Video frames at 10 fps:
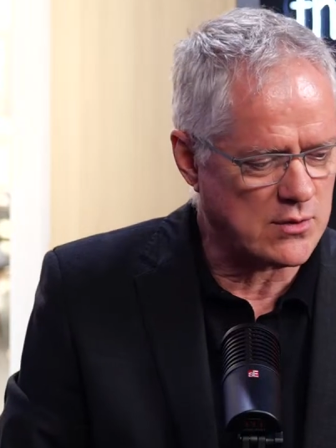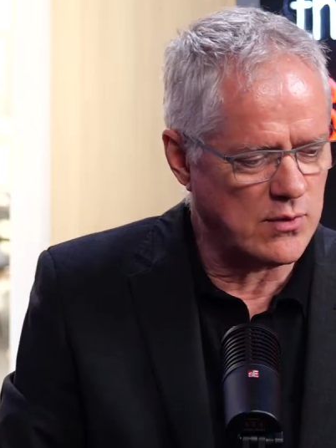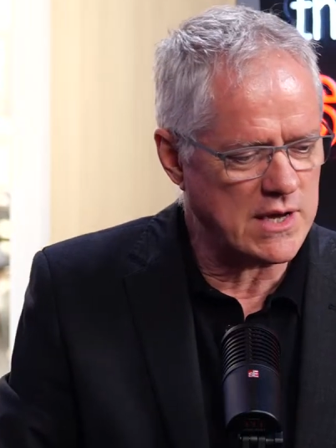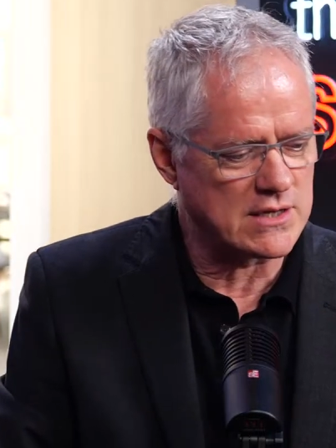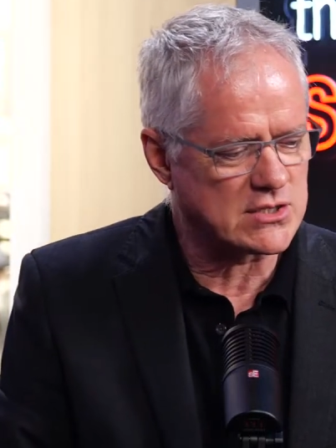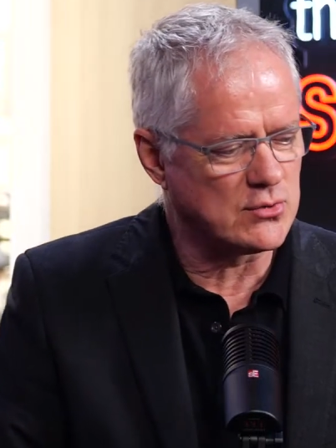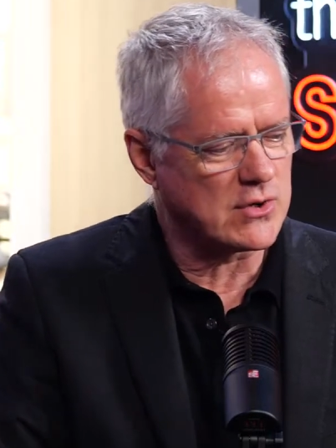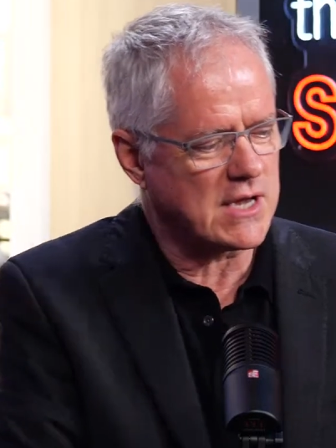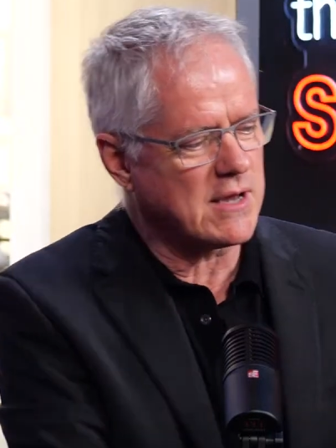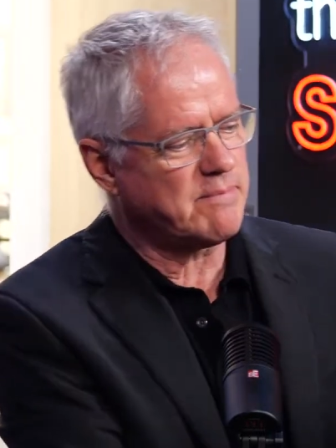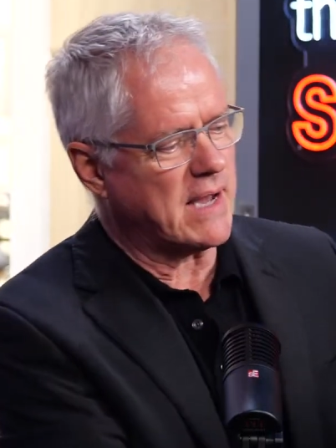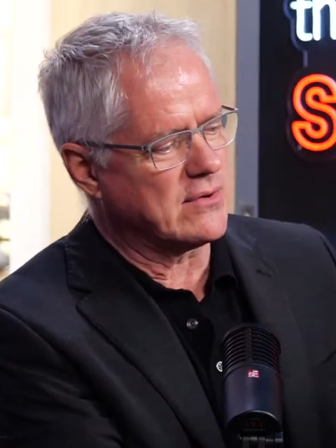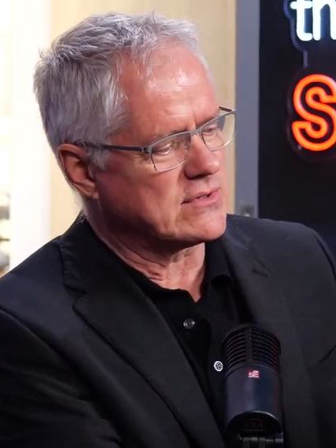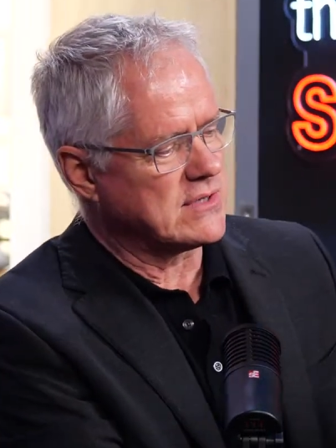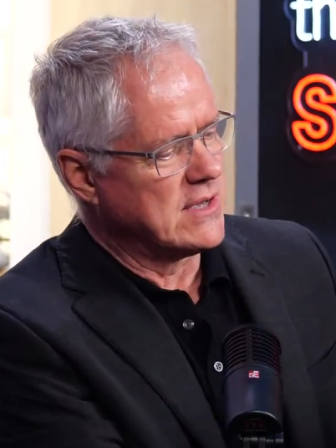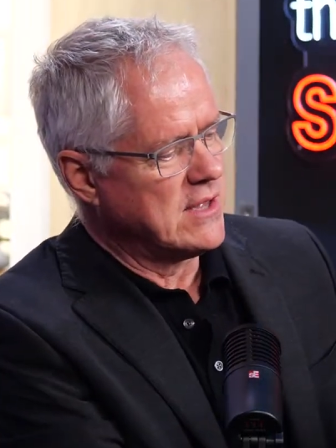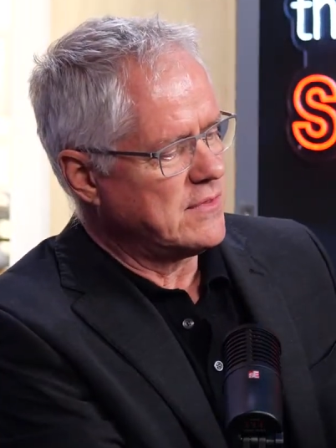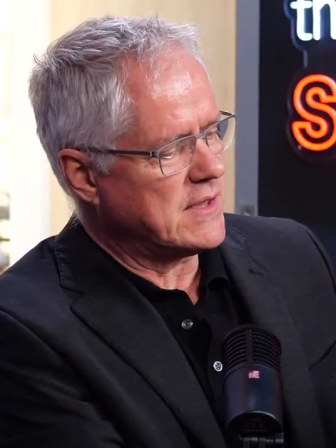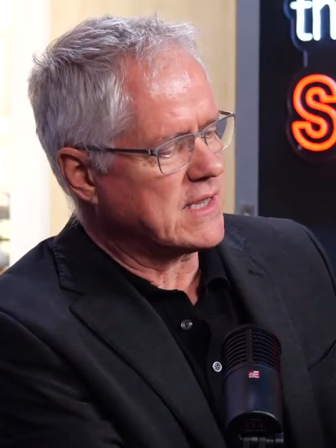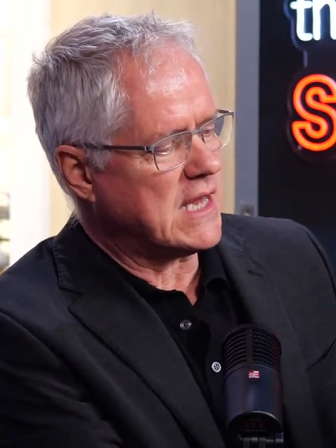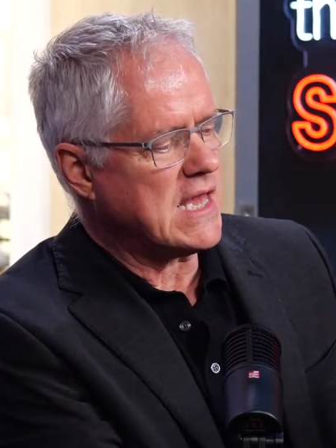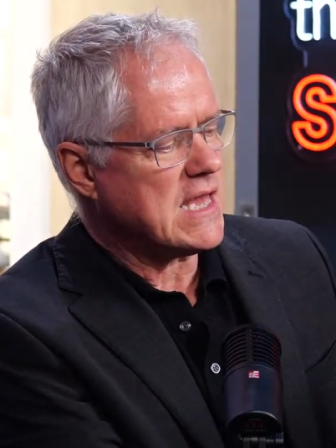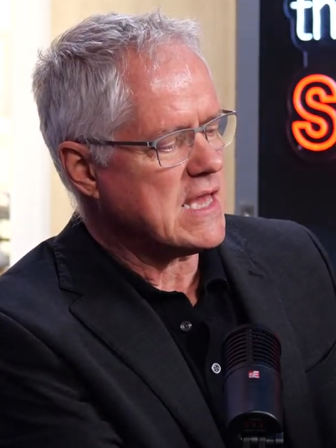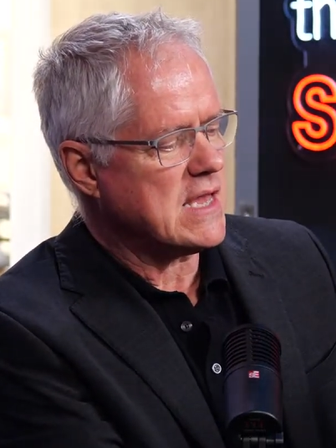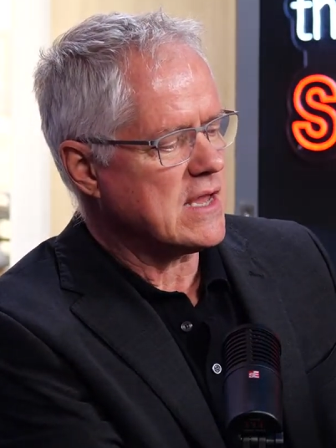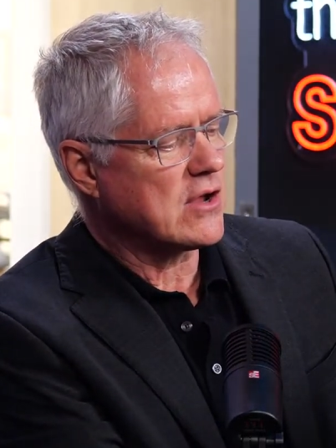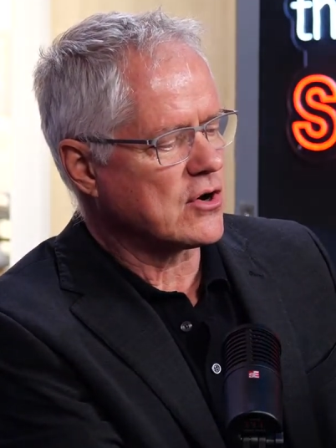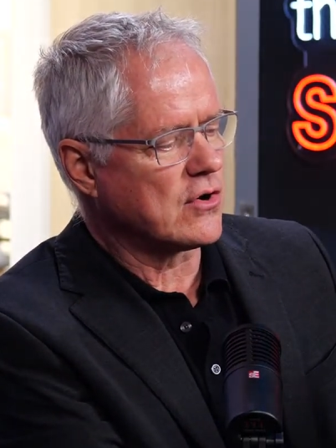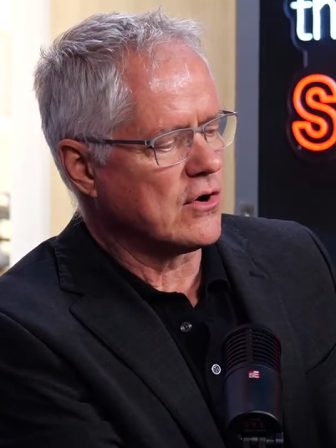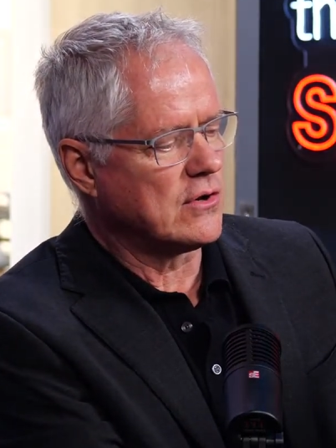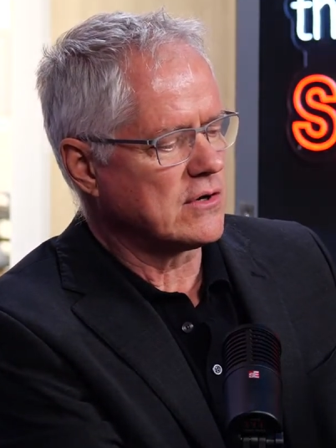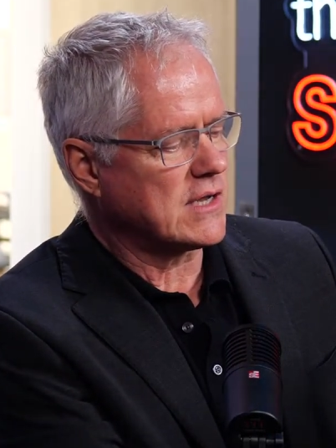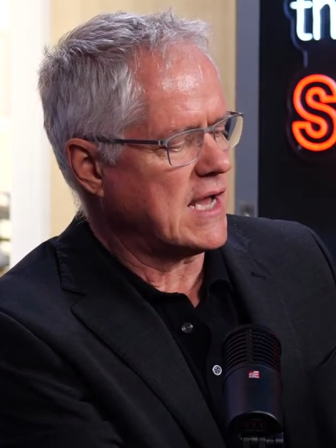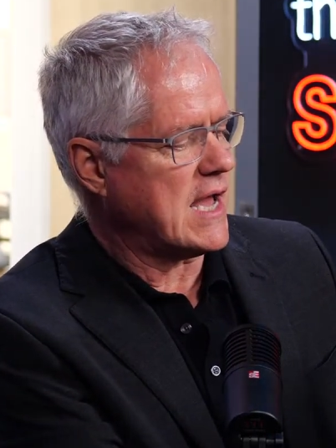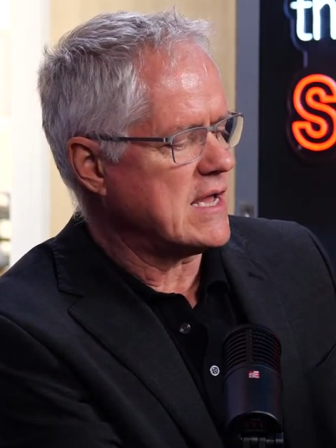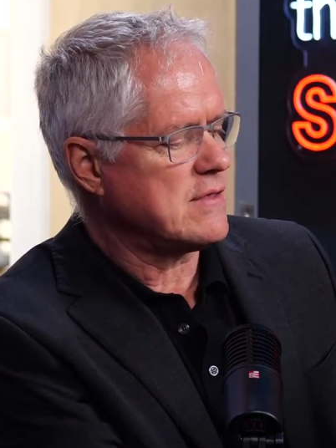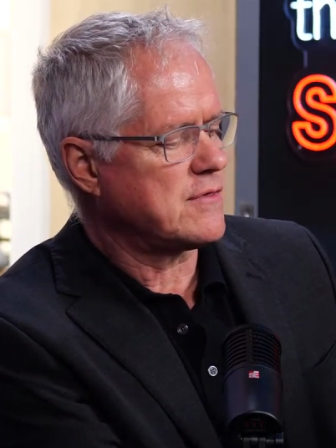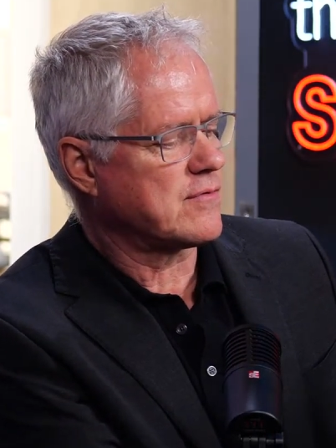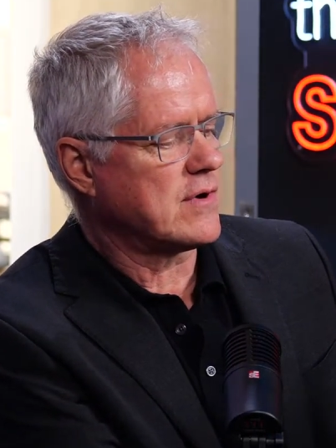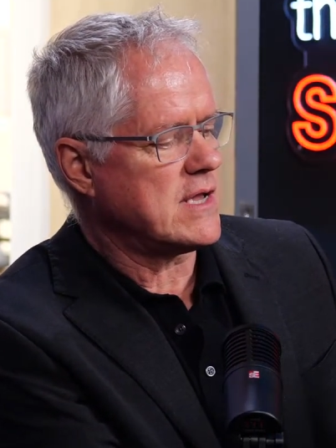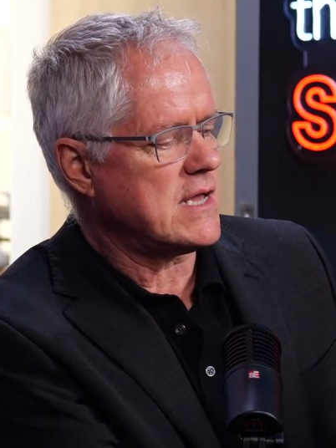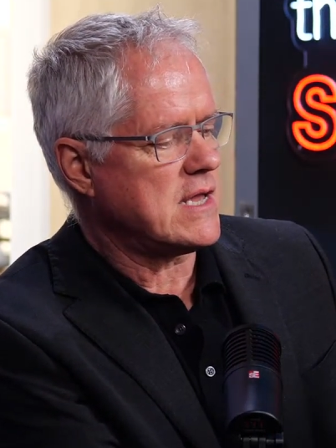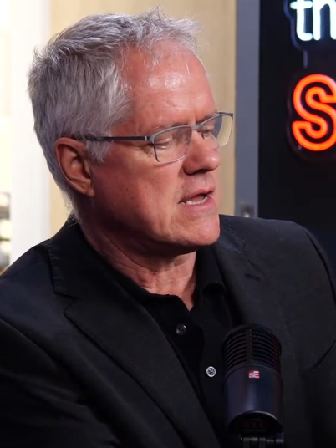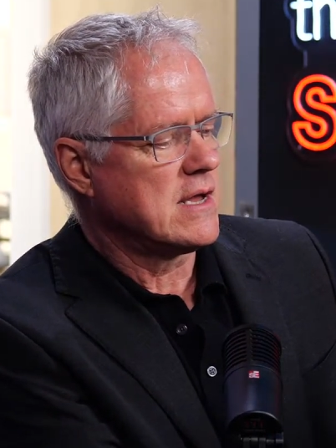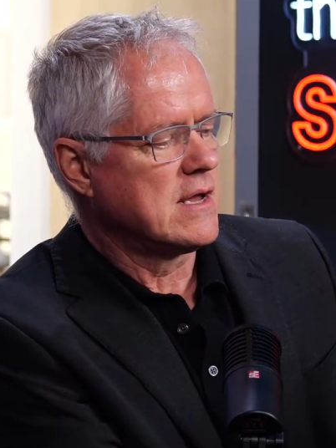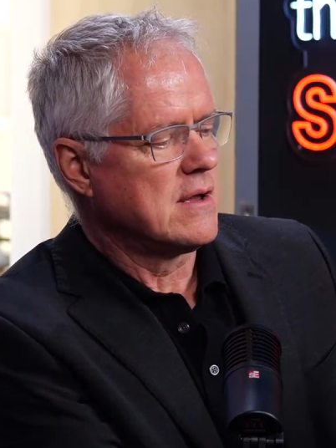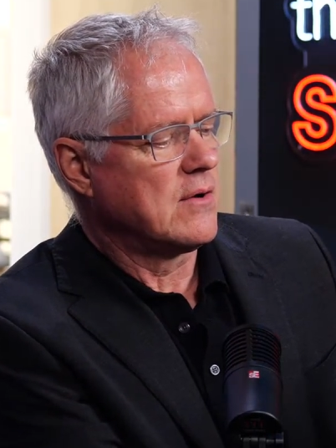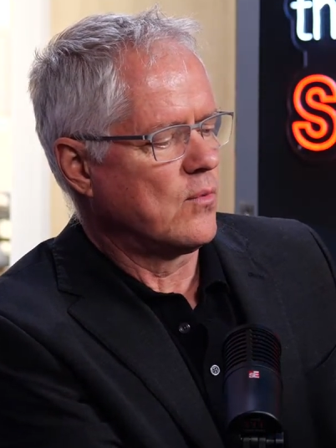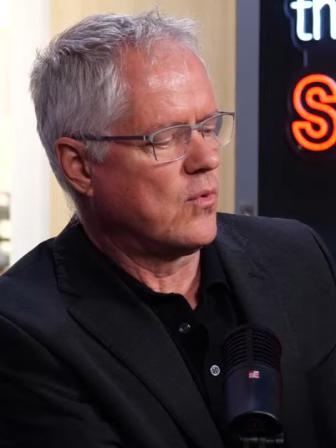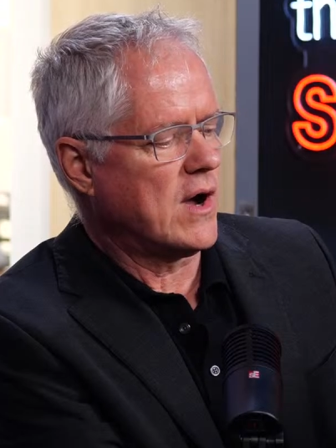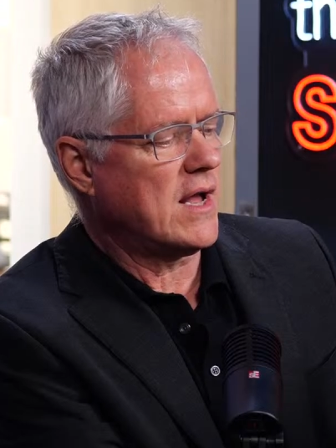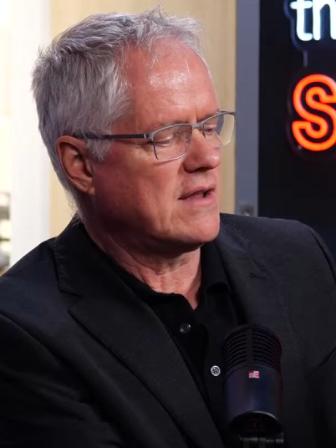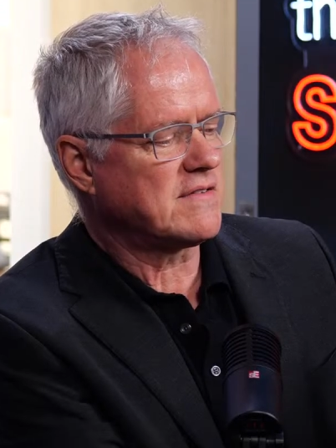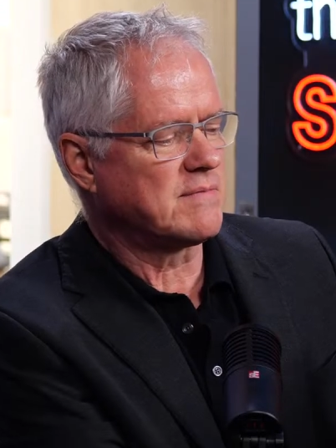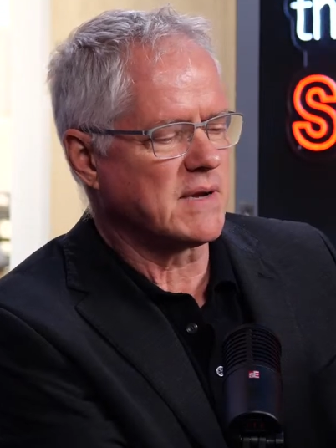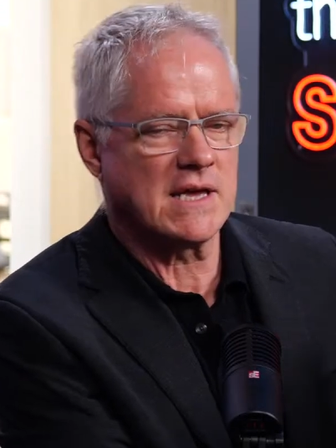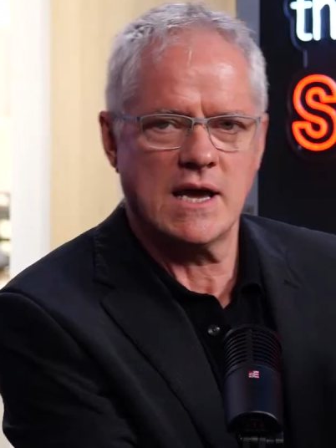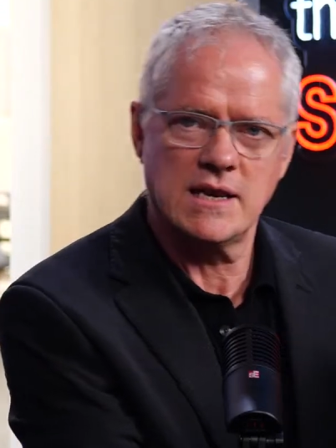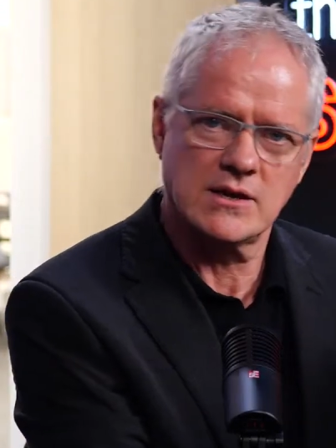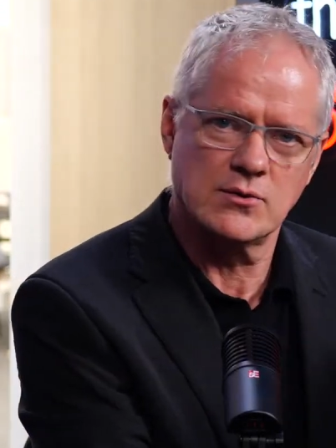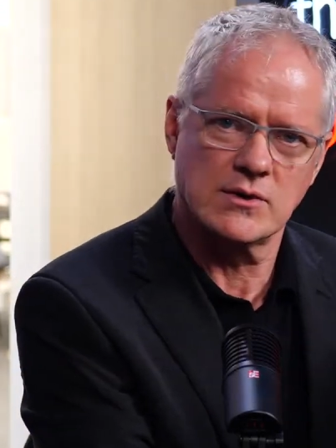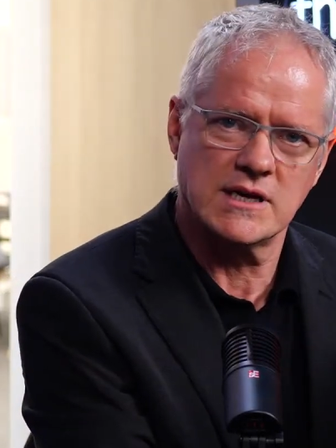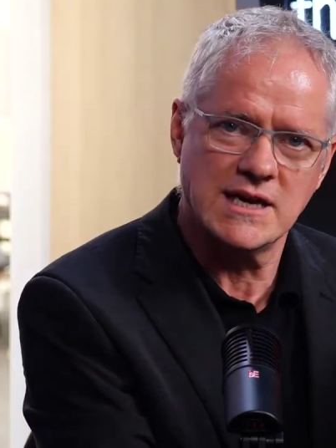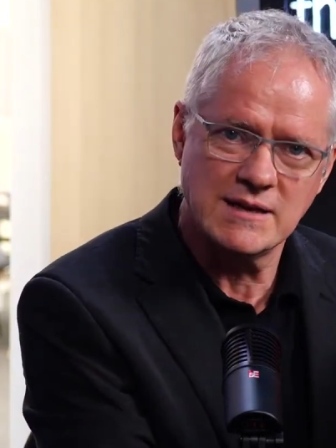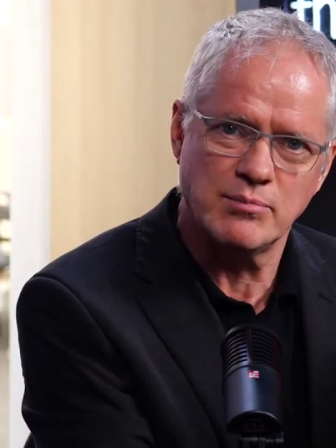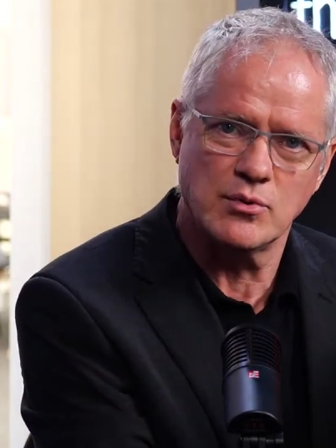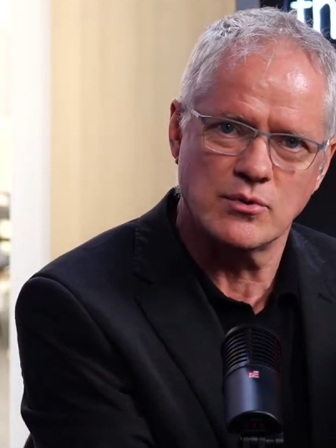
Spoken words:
we are talking about the Keychron K3 wireless mechanical keyboard.